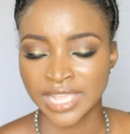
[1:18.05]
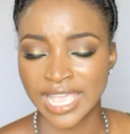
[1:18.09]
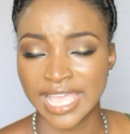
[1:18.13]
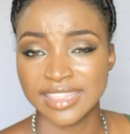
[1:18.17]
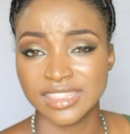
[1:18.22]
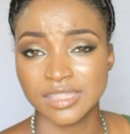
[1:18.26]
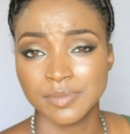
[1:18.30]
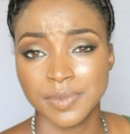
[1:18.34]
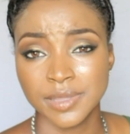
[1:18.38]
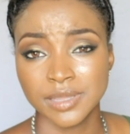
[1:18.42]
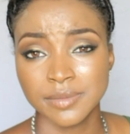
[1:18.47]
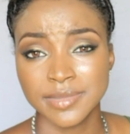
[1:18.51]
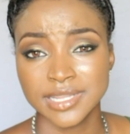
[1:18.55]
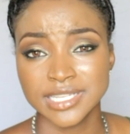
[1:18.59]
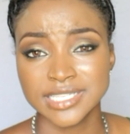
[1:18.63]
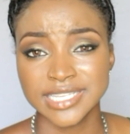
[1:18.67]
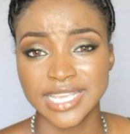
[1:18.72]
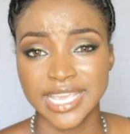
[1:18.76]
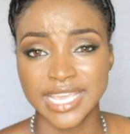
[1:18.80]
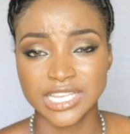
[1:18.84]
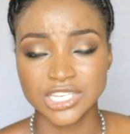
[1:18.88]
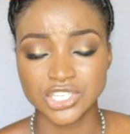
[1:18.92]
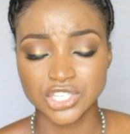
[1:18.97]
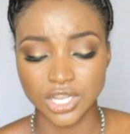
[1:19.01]
And the
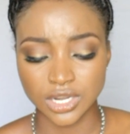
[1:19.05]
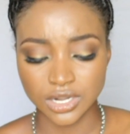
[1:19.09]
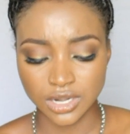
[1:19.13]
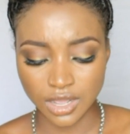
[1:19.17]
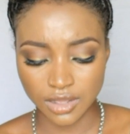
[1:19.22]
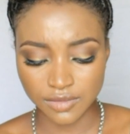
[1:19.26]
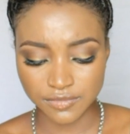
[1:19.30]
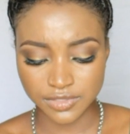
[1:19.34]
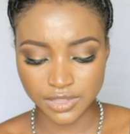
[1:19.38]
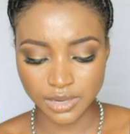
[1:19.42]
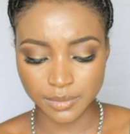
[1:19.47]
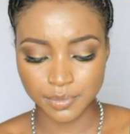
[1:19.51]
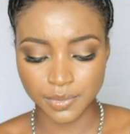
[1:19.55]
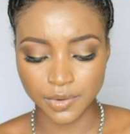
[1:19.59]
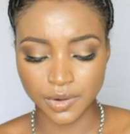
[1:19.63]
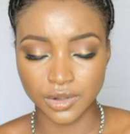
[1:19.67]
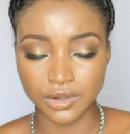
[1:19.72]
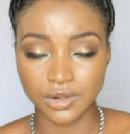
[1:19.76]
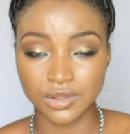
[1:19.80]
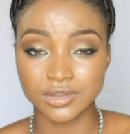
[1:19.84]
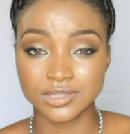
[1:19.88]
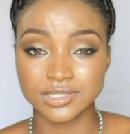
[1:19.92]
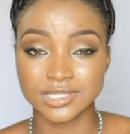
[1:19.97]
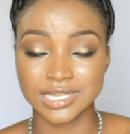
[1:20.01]
pigmentation of their
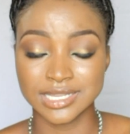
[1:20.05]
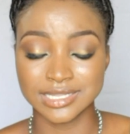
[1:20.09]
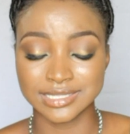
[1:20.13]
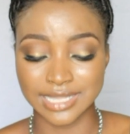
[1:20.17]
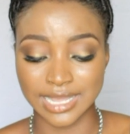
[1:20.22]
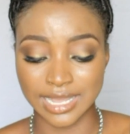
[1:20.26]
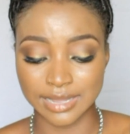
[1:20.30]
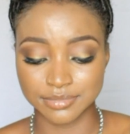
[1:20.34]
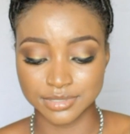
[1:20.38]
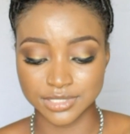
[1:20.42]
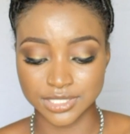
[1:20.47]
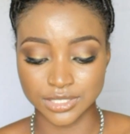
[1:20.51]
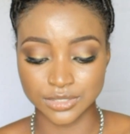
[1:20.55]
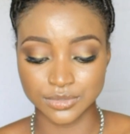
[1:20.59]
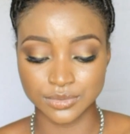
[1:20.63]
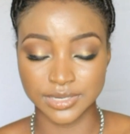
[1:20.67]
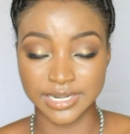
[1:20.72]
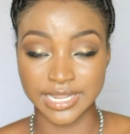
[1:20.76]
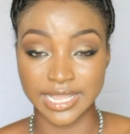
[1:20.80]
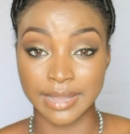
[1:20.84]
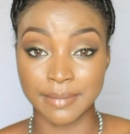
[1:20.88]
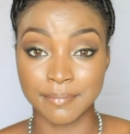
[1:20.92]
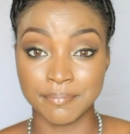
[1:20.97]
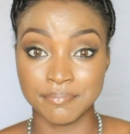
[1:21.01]
products is
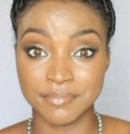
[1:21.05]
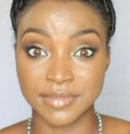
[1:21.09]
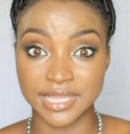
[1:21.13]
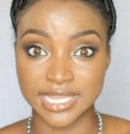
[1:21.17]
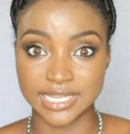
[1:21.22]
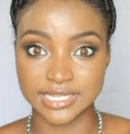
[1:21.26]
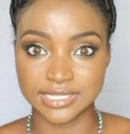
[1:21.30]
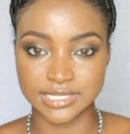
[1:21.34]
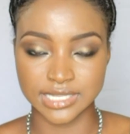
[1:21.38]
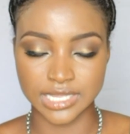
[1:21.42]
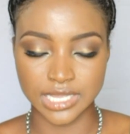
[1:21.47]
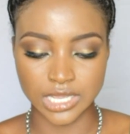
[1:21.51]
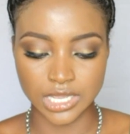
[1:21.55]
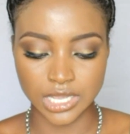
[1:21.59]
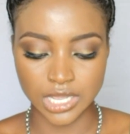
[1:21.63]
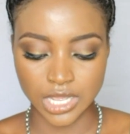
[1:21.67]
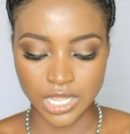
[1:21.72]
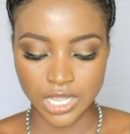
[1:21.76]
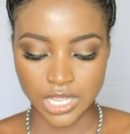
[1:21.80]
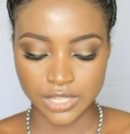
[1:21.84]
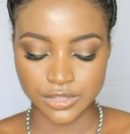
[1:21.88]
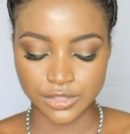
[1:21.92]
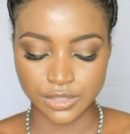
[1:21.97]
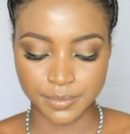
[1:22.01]
absolutely amazing.
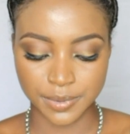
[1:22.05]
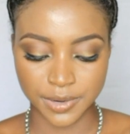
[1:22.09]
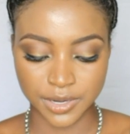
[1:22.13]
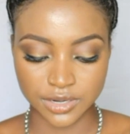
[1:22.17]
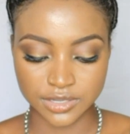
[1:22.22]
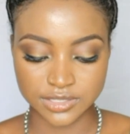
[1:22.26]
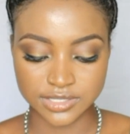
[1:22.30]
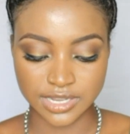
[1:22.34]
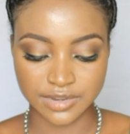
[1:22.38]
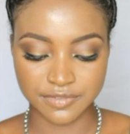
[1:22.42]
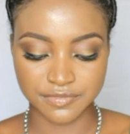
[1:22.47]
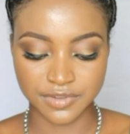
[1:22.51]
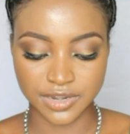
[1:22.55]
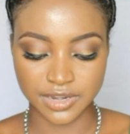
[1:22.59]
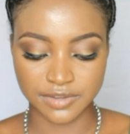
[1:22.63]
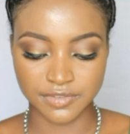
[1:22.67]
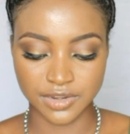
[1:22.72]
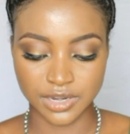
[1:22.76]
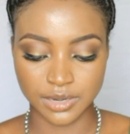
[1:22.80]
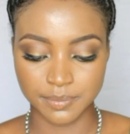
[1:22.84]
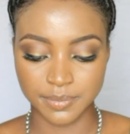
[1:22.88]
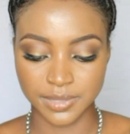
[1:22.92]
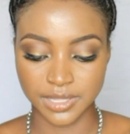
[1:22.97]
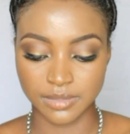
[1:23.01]
Their products are
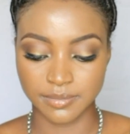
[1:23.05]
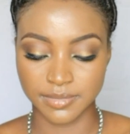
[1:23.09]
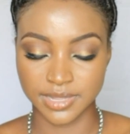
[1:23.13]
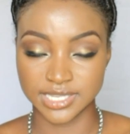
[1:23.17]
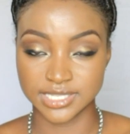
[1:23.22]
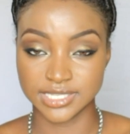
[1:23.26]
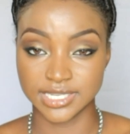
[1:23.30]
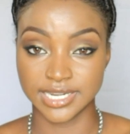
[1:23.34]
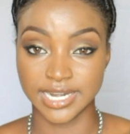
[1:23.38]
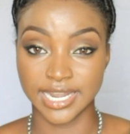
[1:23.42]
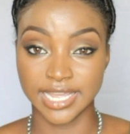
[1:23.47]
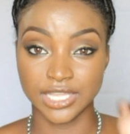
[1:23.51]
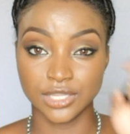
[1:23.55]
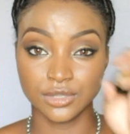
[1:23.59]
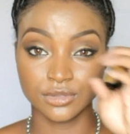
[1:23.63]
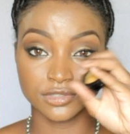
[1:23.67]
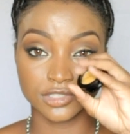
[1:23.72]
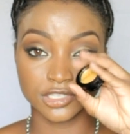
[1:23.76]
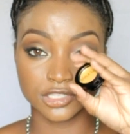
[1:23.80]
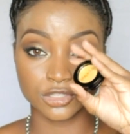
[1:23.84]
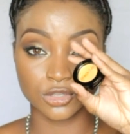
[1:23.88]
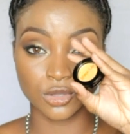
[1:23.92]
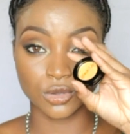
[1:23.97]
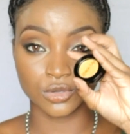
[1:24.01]
very pigmented. I
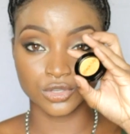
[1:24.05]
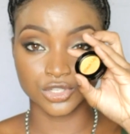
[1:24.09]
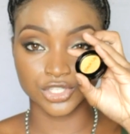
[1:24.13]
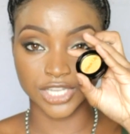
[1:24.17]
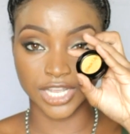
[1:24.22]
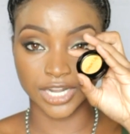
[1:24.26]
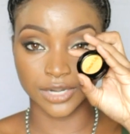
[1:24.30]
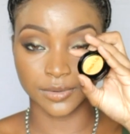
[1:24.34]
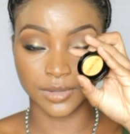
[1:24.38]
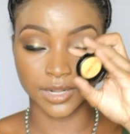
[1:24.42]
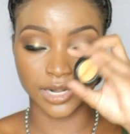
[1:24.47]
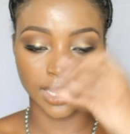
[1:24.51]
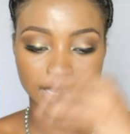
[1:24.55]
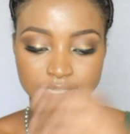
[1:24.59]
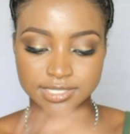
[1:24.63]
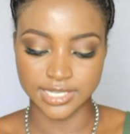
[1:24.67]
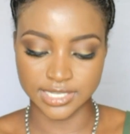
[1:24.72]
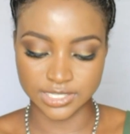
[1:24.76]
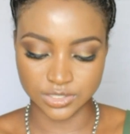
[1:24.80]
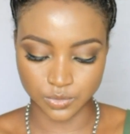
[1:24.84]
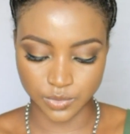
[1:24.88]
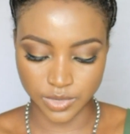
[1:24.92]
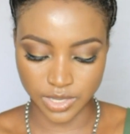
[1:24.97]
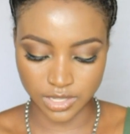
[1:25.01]
use this gold shadow a lot
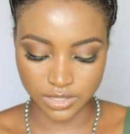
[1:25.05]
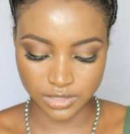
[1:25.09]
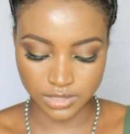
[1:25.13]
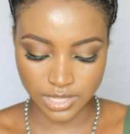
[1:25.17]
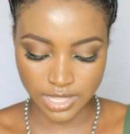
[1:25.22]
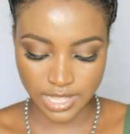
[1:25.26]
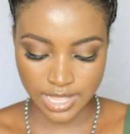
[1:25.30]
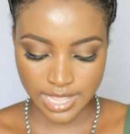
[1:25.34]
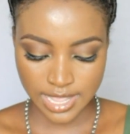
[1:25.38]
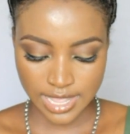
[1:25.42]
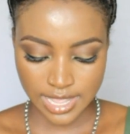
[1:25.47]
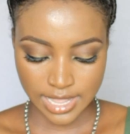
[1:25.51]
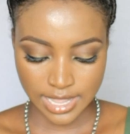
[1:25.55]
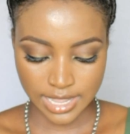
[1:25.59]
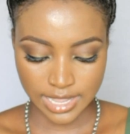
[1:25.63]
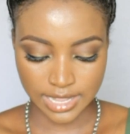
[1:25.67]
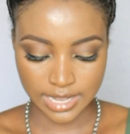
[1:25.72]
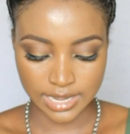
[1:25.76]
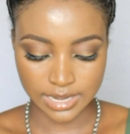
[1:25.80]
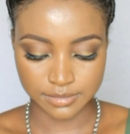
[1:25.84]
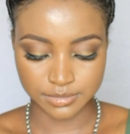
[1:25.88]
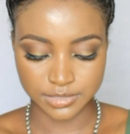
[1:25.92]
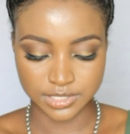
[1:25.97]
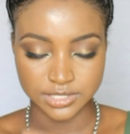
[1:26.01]
as well,
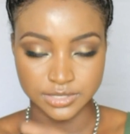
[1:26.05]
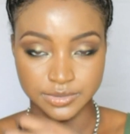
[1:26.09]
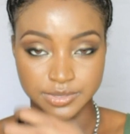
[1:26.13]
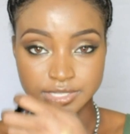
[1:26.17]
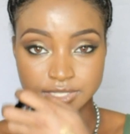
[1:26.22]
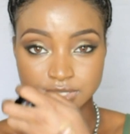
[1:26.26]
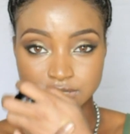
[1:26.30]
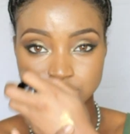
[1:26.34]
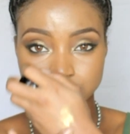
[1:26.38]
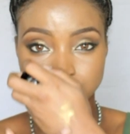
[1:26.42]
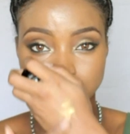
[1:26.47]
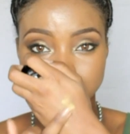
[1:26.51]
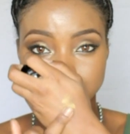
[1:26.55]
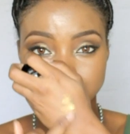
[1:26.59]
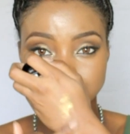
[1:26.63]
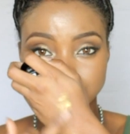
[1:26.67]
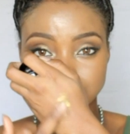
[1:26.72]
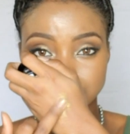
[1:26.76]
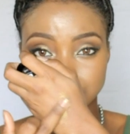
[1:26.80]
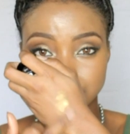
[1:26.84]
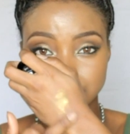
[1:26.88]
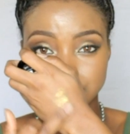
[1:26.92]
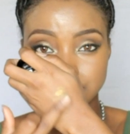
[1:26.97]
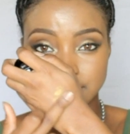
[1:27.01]
and I'm just going to swatch it
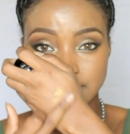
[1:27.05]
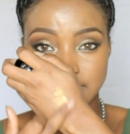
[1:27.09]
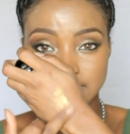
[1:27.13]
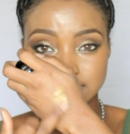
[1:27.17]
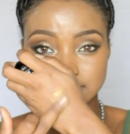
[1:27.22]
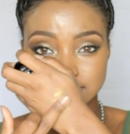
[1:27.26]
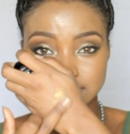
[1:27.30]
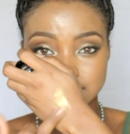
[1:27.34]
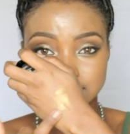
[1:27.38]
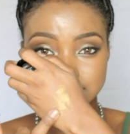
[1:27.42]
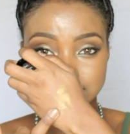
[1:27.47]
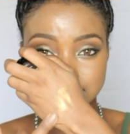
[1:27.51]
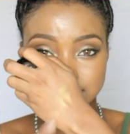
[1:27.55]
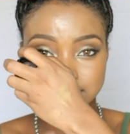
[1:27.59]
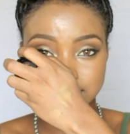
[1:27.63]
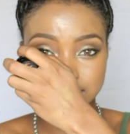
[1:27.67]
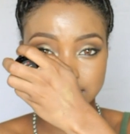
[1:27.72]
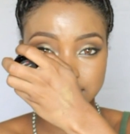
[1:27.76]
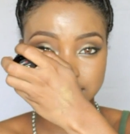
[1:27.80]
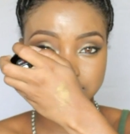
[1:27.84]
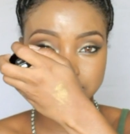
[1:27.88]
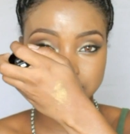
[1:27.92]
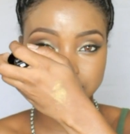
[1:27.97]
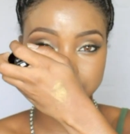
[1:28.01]
so you guys can
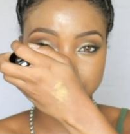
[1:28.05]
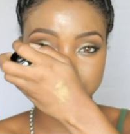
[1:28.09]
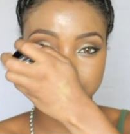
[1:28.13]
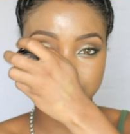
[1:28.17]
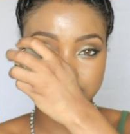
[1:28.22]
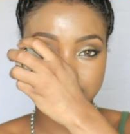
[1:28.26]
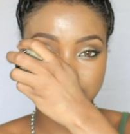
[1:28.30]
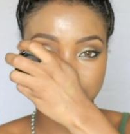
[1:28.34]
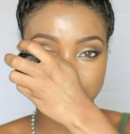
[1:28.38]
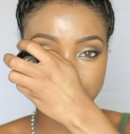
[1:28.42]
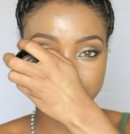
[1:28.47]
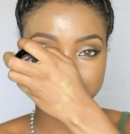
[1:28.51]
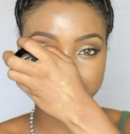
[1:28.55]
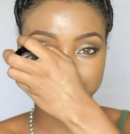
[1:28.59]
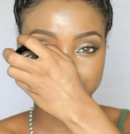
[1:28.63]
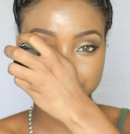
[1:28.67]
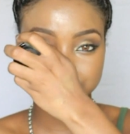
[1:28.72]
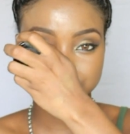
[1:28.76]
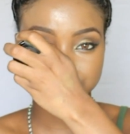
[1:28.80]
see. Do you see that?